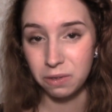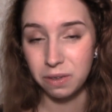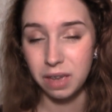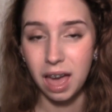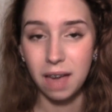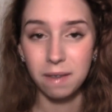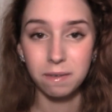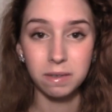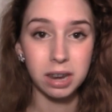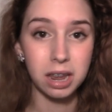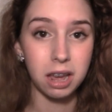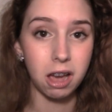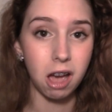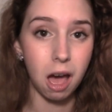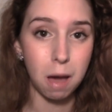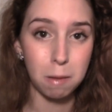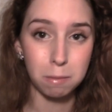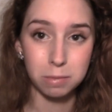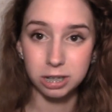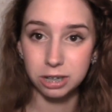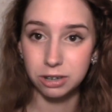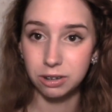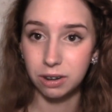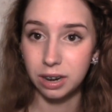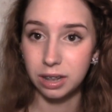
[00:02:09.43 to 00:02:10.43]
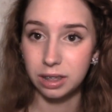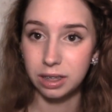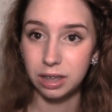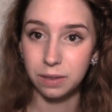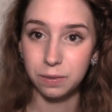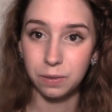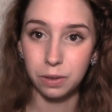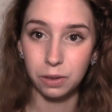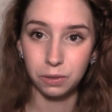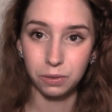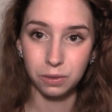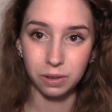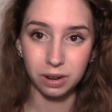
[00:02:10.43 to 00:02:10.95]
If you have any comments or
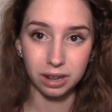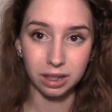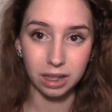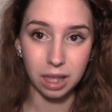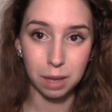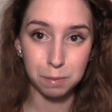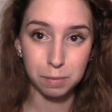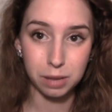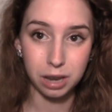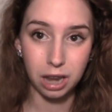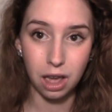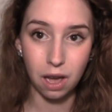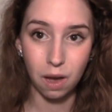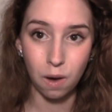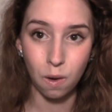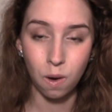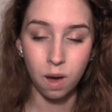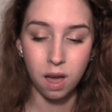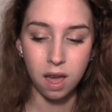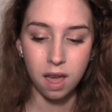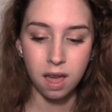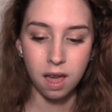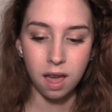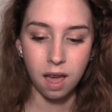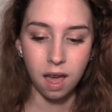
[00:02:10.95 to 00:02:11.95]
anything, feel free to let me know,